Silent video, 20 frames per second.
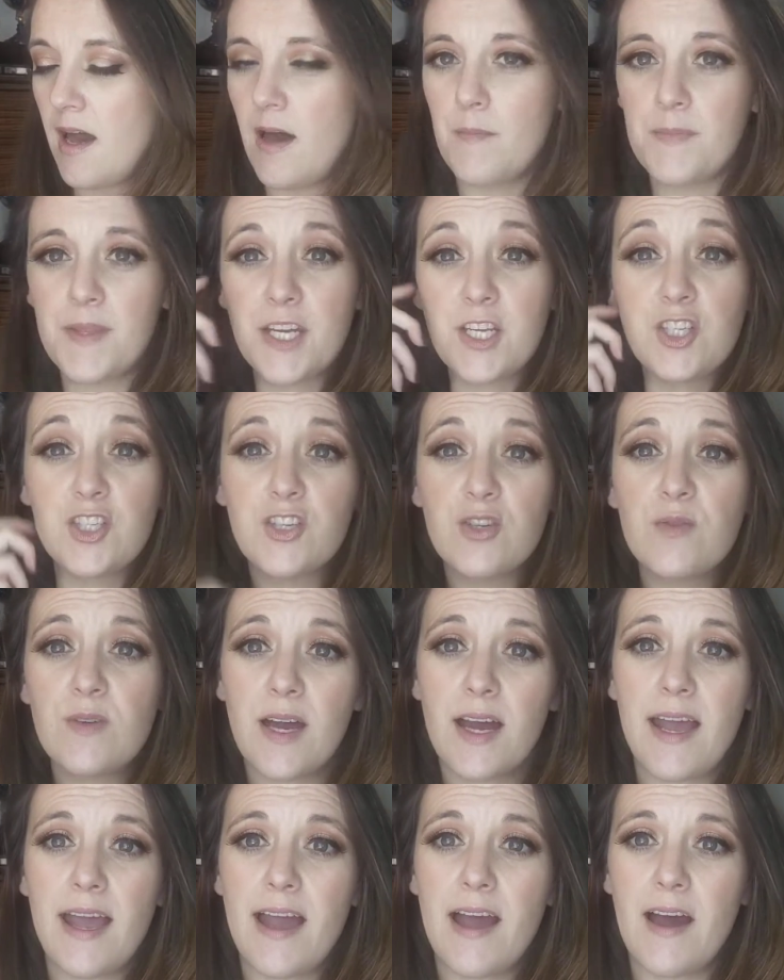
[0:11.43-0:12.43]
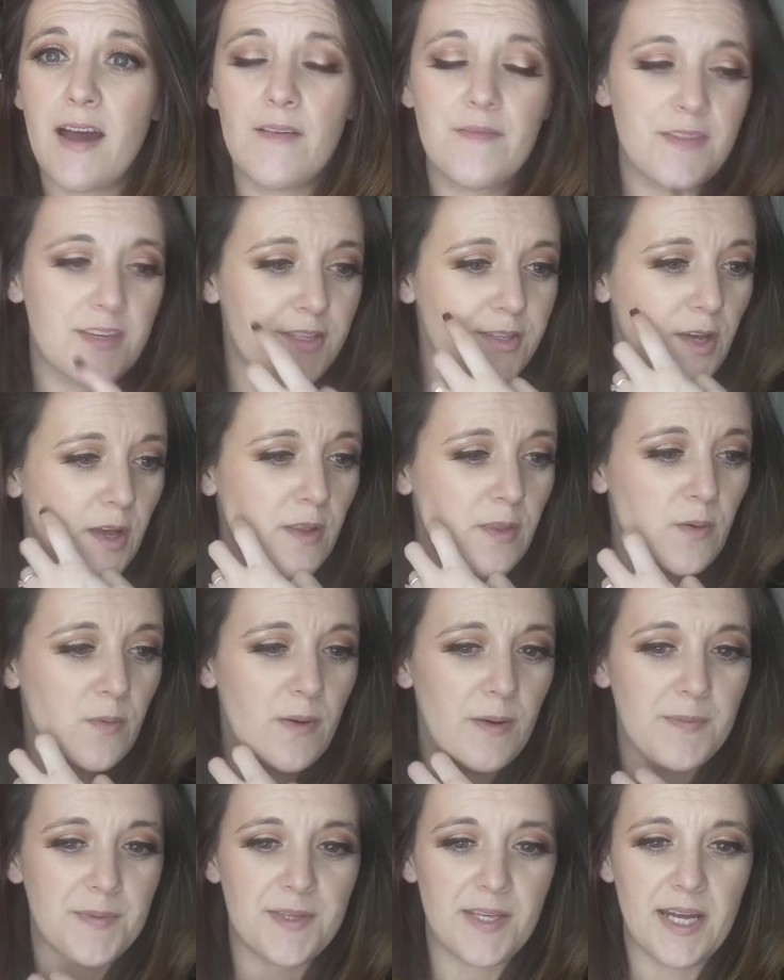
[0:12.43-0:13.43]
Um, they do not have this on
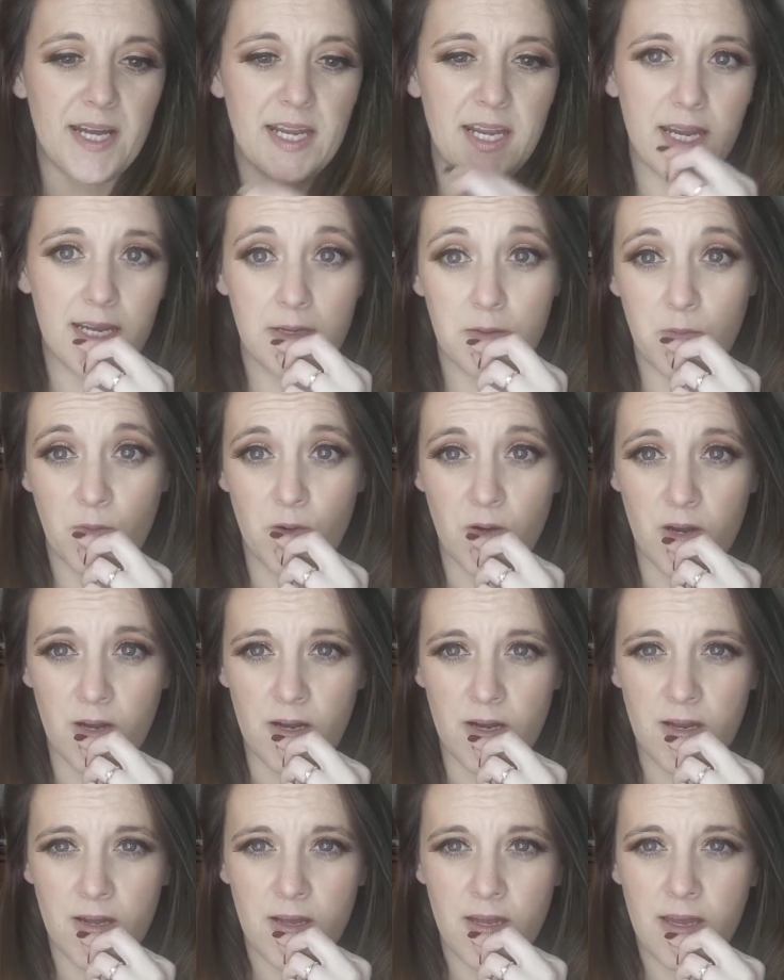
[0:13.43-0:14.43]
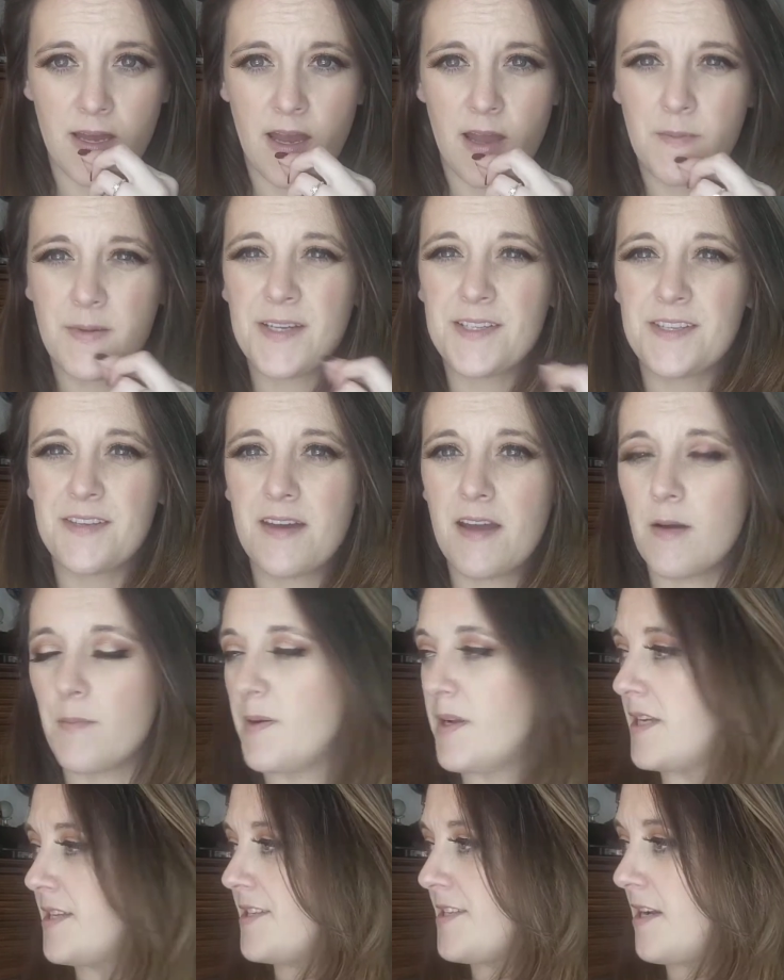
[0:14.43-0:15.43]
the website anymore. I mean, it's
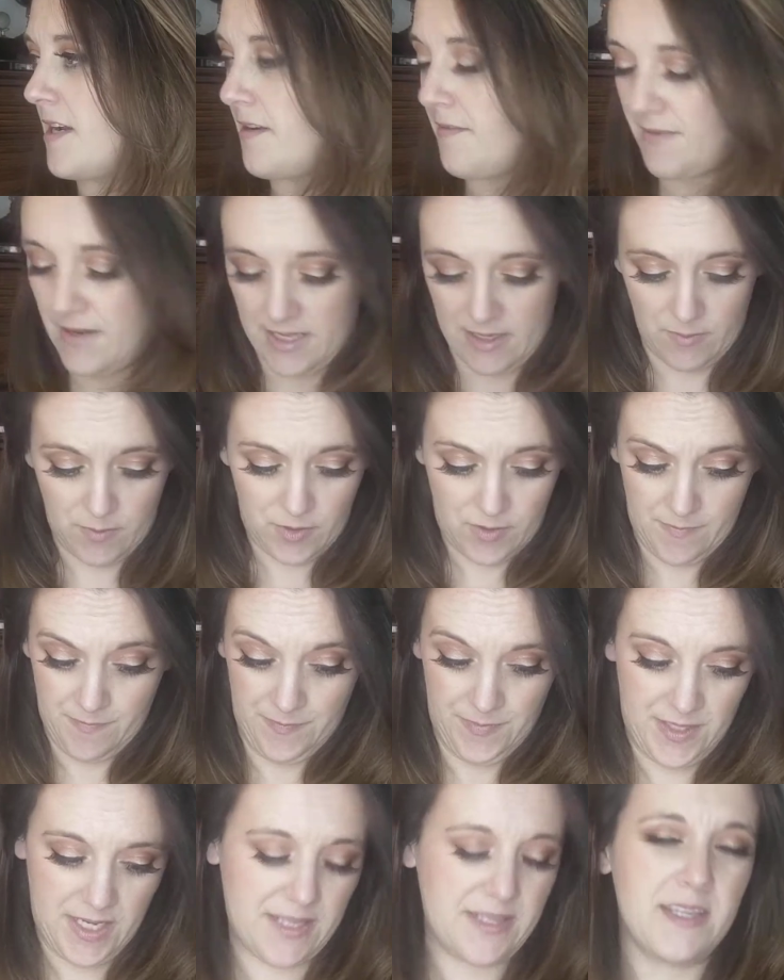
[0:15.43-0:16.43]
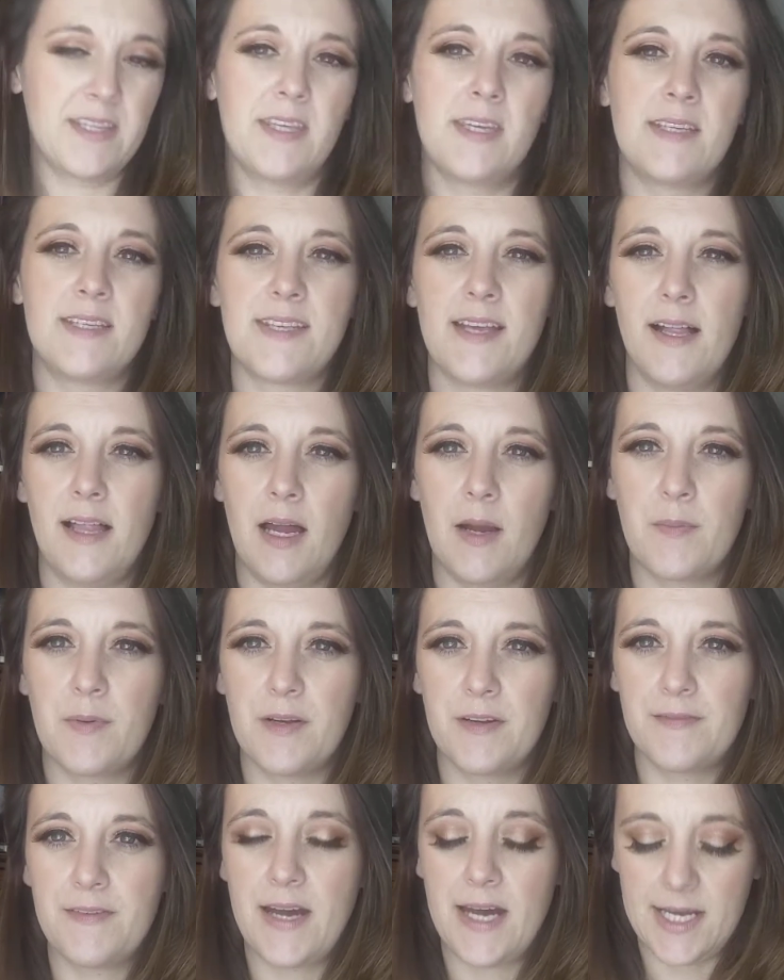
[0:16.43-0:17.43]
there, but it's not available. I think these sell
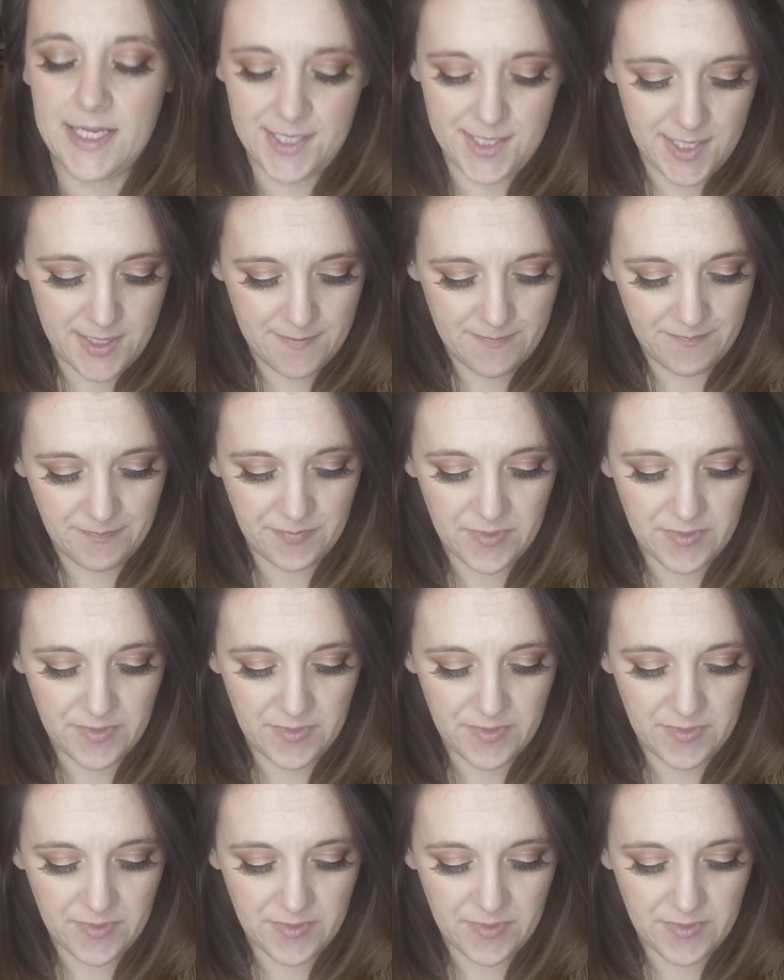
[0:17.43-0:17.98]
out pretty fast.